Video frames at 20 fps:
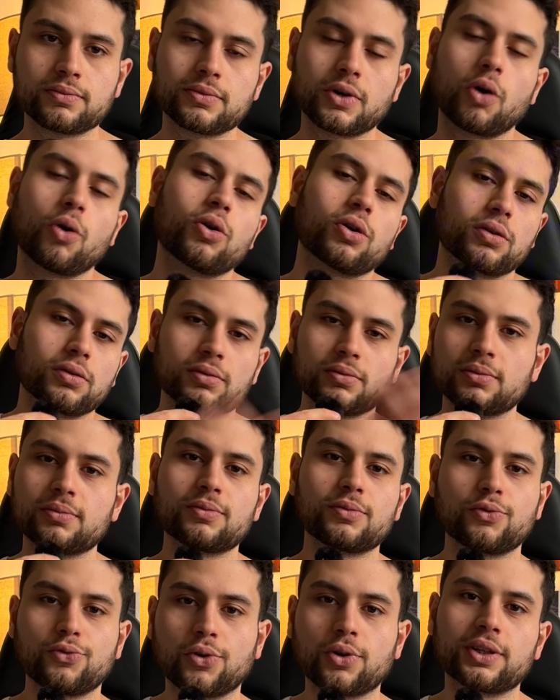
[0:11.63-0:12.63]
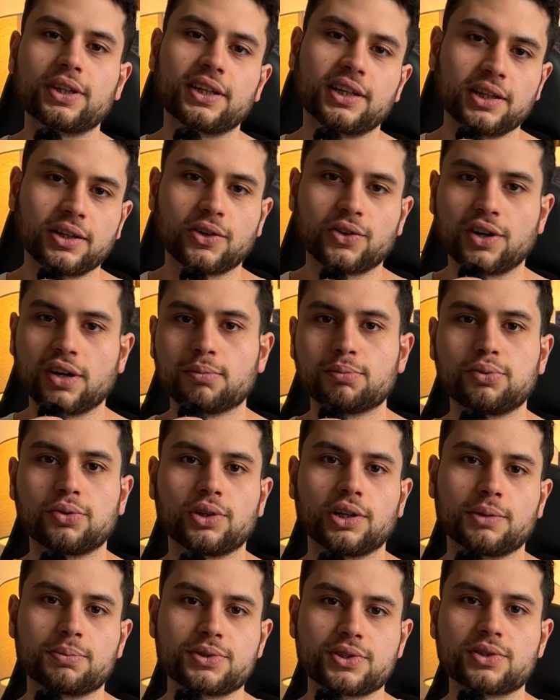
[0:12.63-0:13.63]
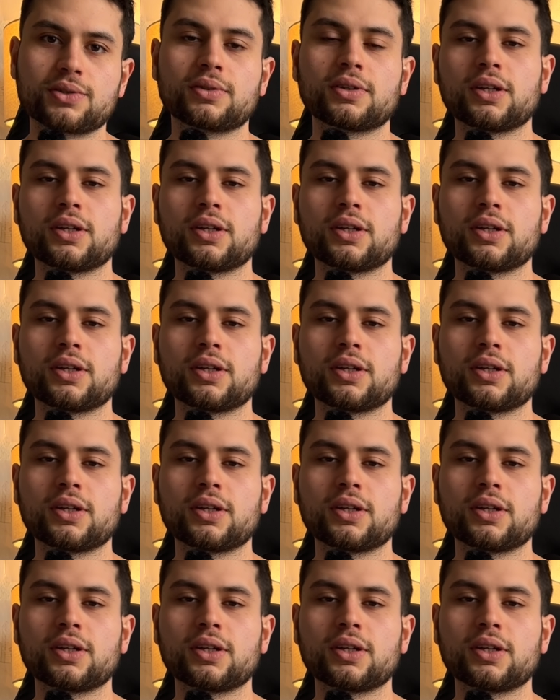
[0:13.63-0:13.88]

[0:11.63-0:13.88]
or 40 kilogram pull-ups